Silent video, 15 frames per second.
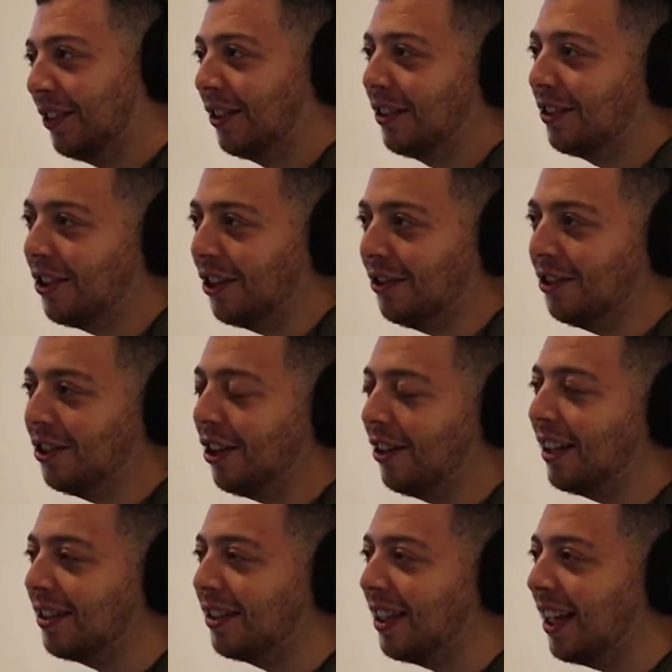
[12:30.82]
So you know,
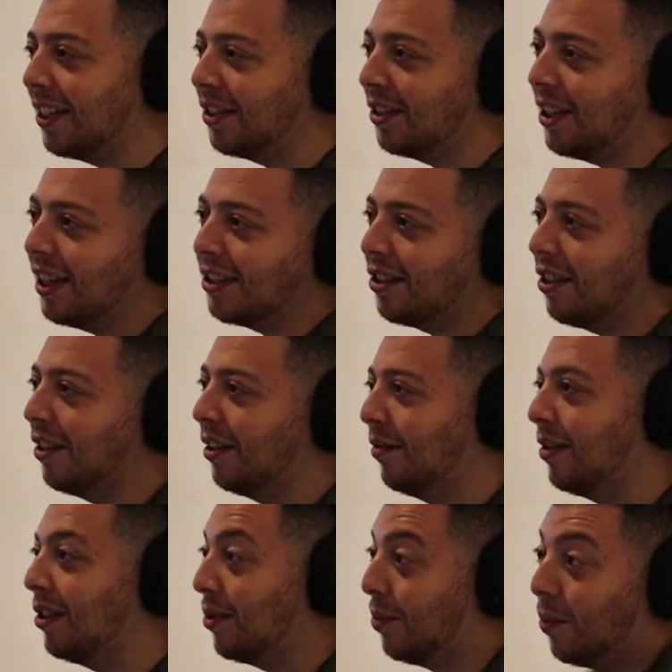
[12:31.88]
that's kind of the
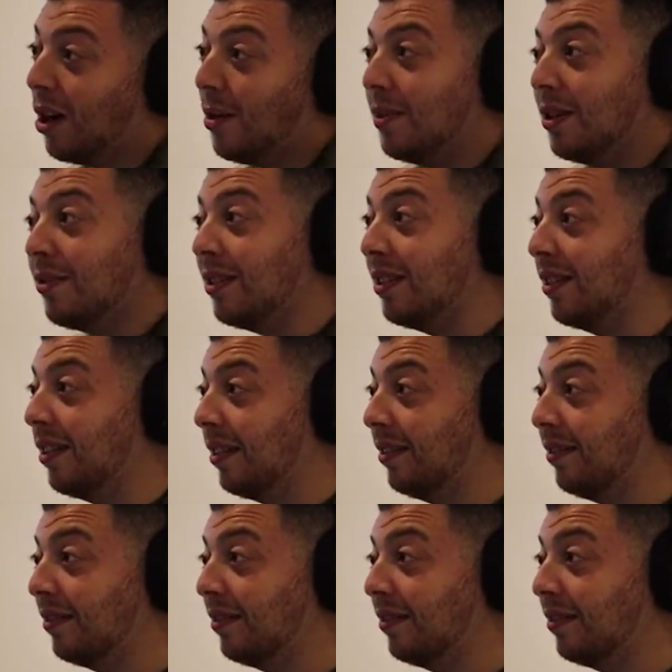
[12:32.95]
reason why we're doing it, I think.